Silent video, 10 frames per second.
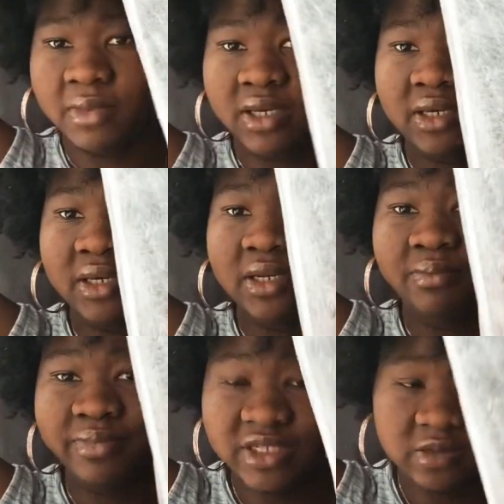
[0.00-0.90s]
in.
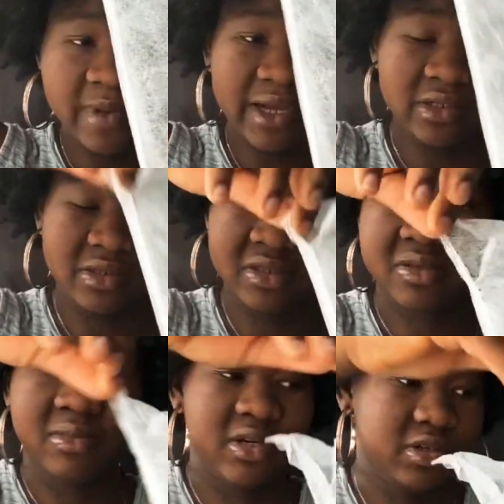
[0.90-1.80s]
This bag doesn't
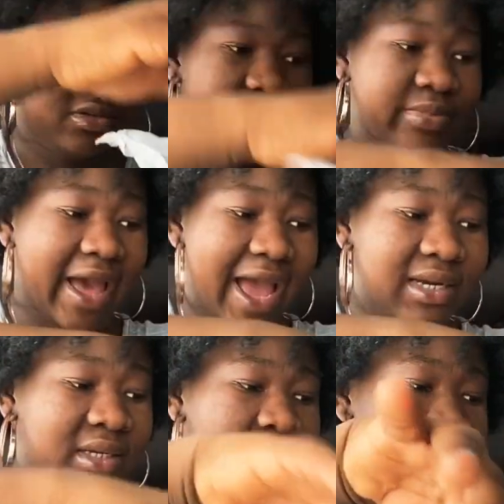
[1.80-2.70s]
smell bad.
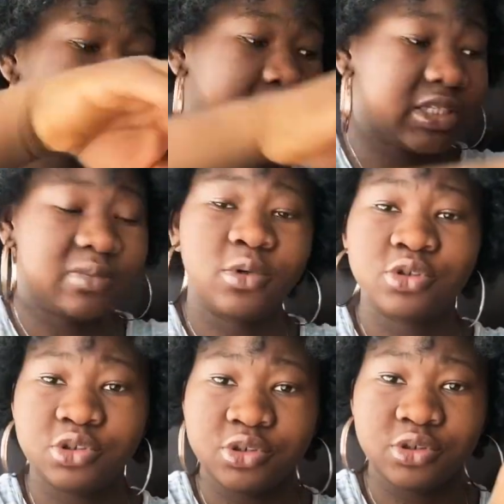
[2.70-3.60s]
It smells
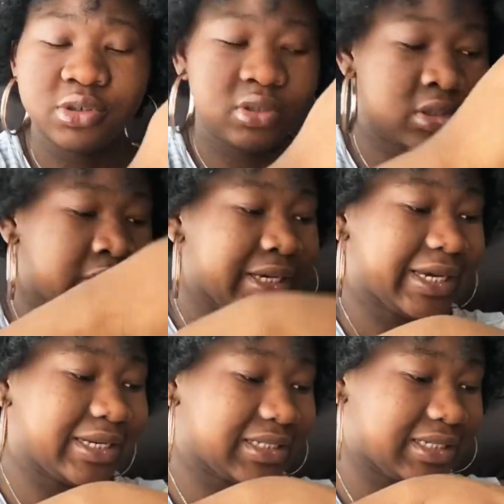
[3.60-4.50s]
good. It
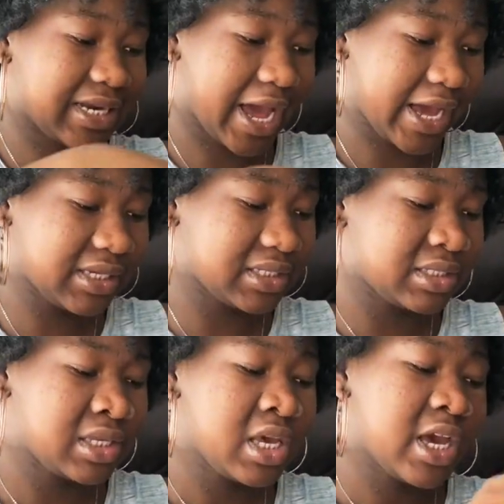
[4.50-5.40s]
is nice.
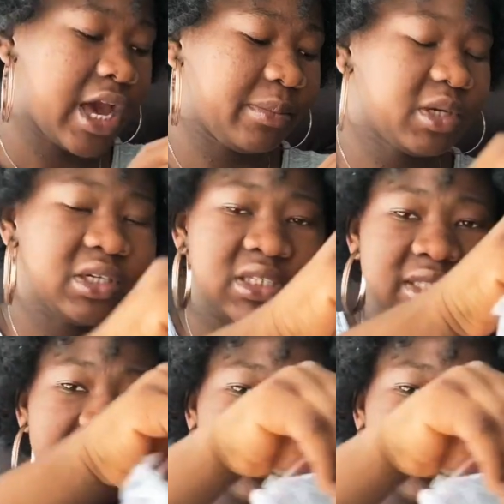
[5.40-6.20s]
I'm gonna insert